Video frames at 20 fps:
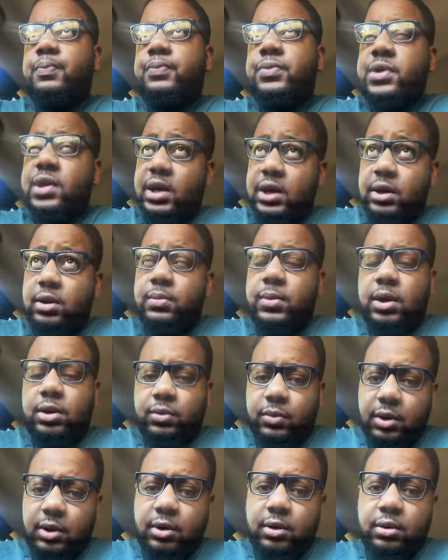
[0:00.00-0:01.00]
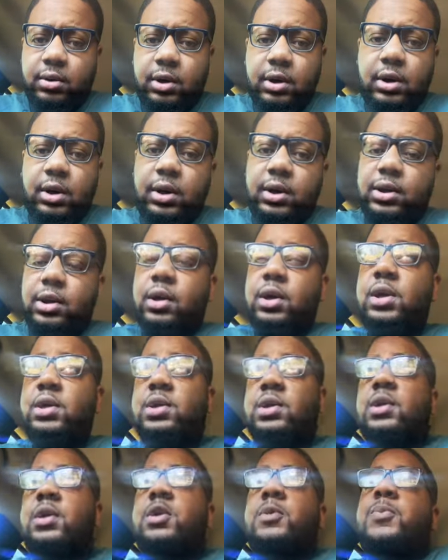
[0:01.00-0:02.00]
team as well. So he
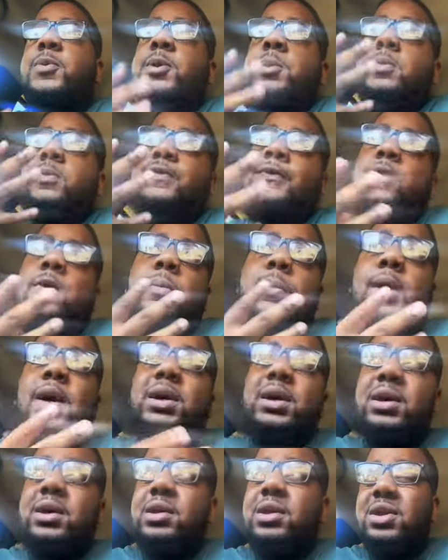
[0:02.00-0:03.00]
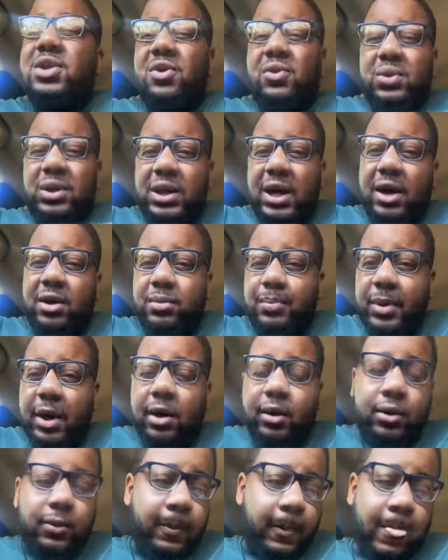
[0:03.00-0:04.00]
deserved to be number four on my list, no doubt
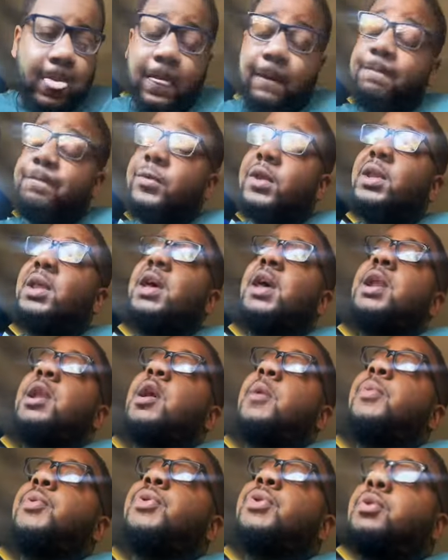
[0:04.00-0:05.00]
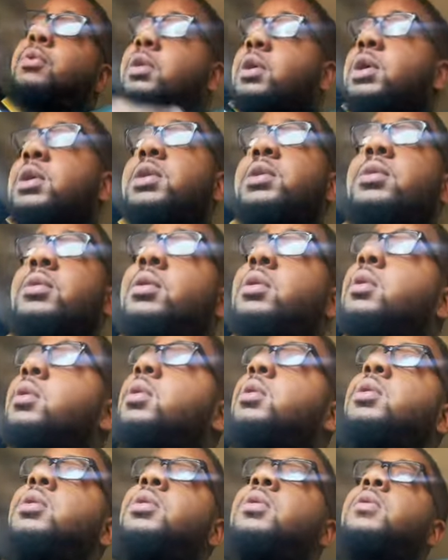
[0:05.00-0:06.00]
about it. And then number three,
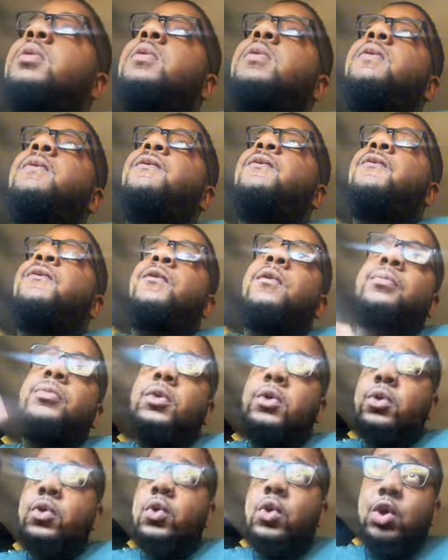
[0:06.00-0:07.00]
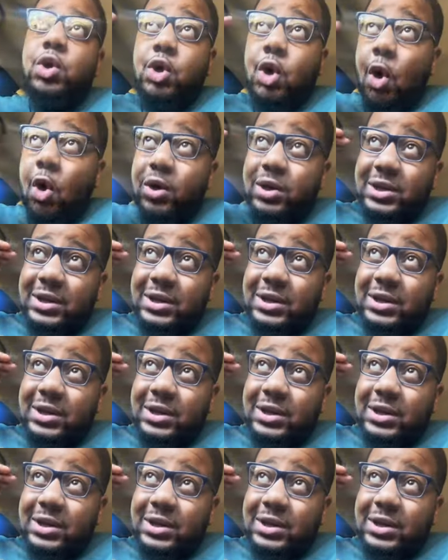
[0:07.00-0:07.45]
from the New York